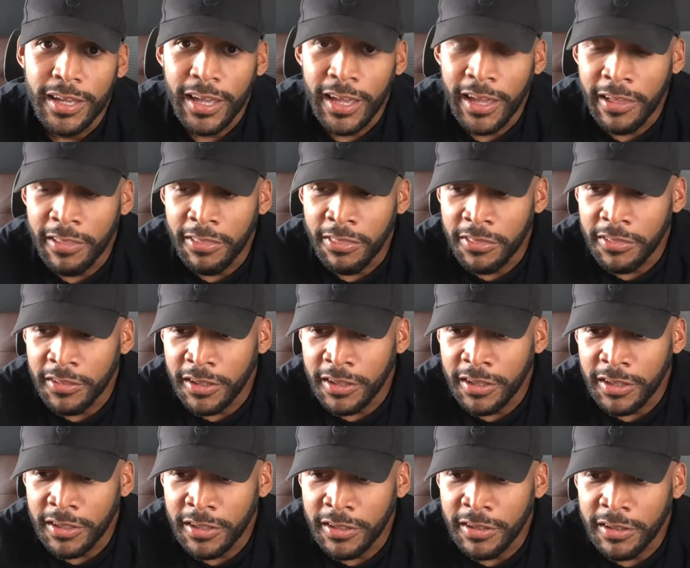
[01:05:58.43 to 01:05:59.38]
And
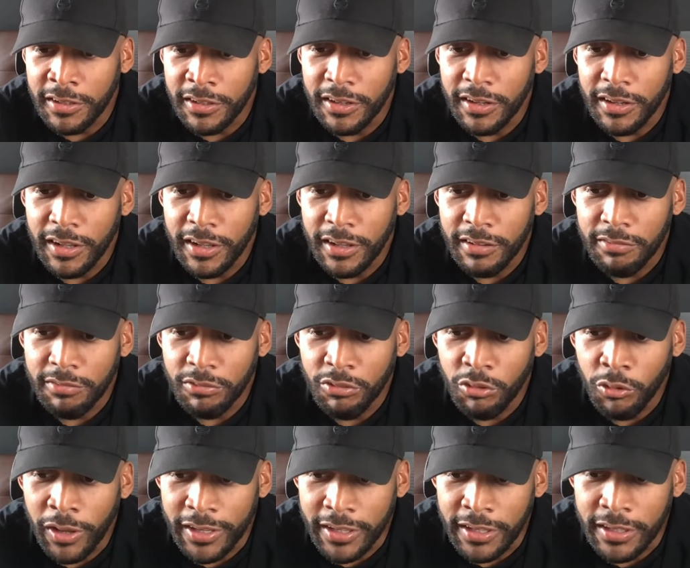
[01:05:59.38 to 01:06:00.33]
then,
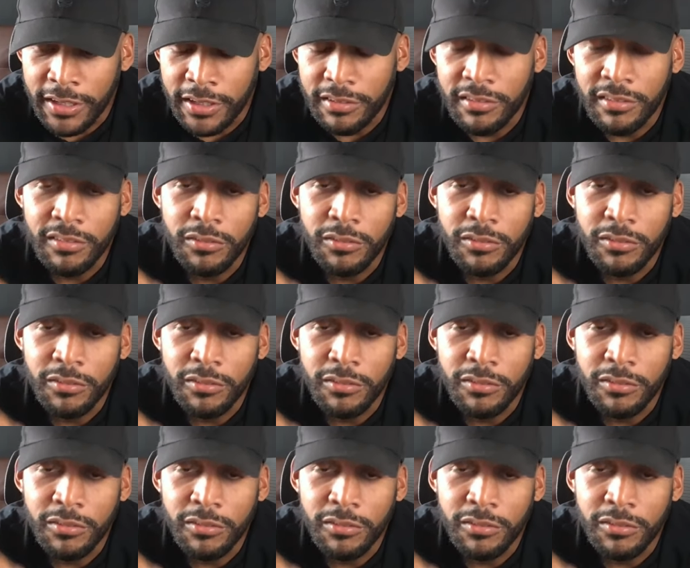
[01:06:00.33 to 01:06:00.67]
so I can get